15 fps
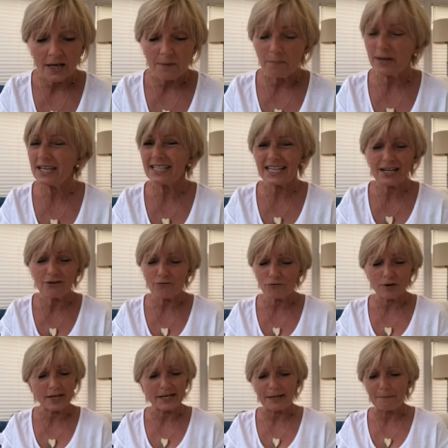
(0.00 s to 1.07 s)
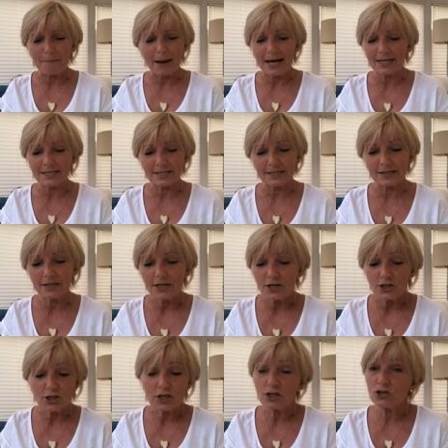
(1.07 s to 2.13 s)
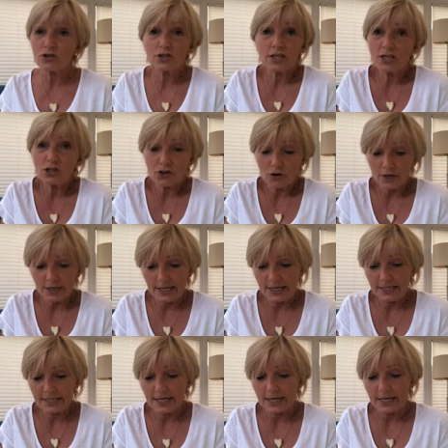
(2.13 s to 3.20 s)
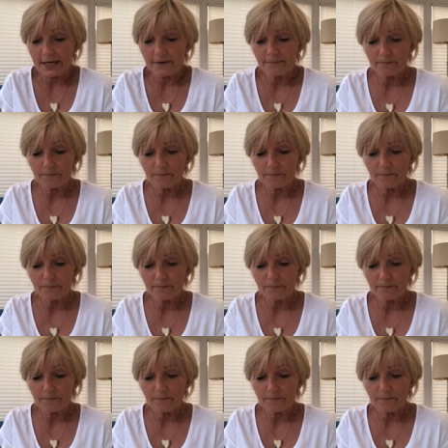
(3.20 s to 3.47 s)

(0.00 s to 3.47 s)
but it didn't really matter. She just enjoyed knitting.